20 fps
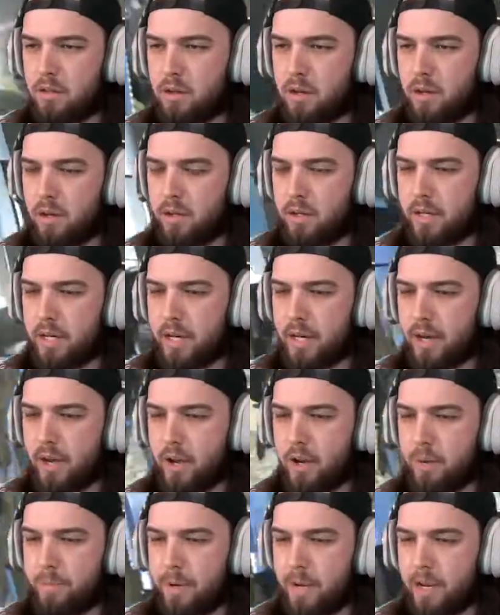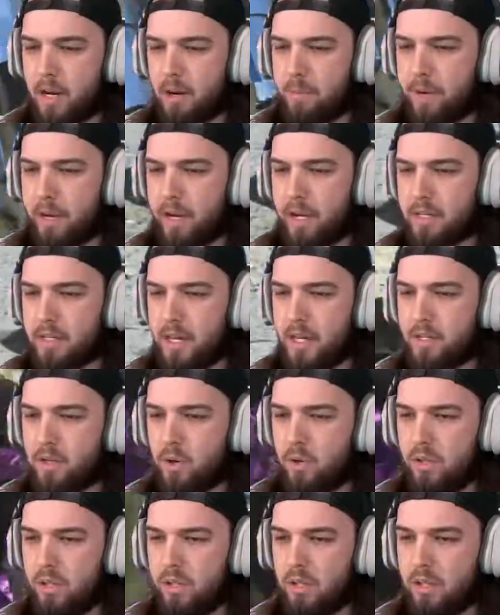Okay, hold on. I gotta go get my care package. I
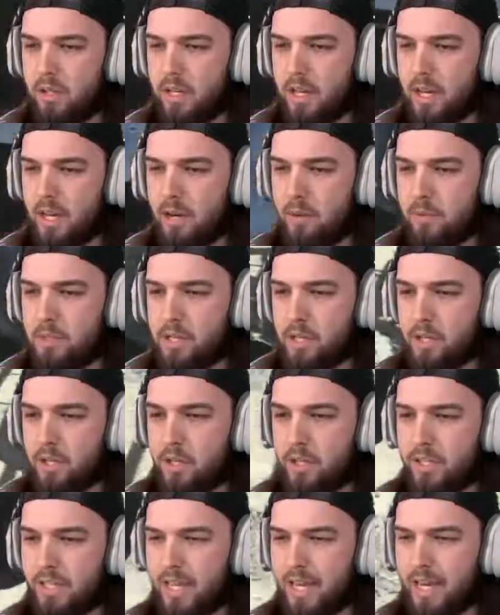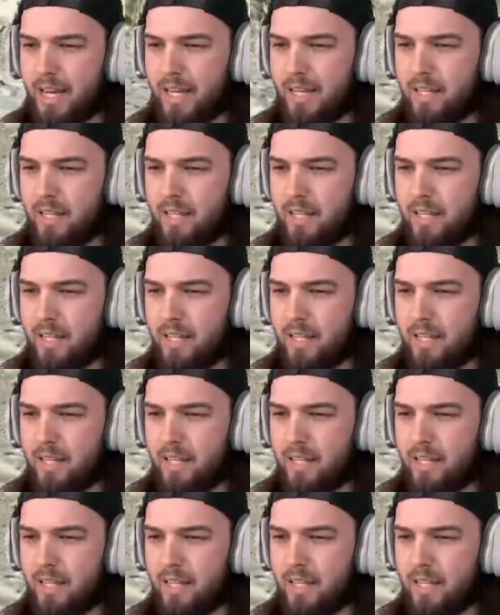totally thought that guy was a good guy.